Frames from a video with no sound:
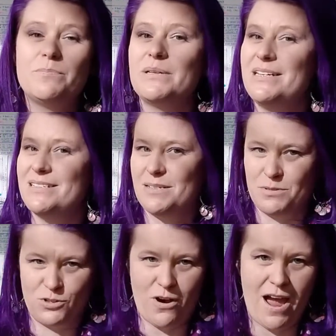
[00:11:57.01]
Please
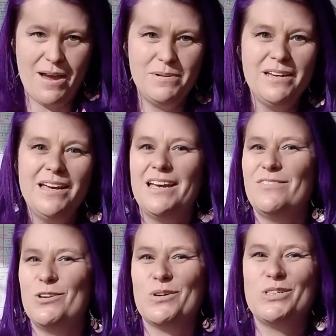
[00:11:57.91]
subscribe
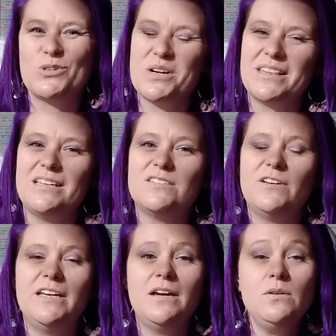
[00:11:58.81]
if you're enjoying these
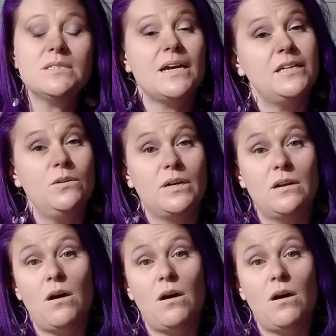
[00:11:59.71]
videos, and you can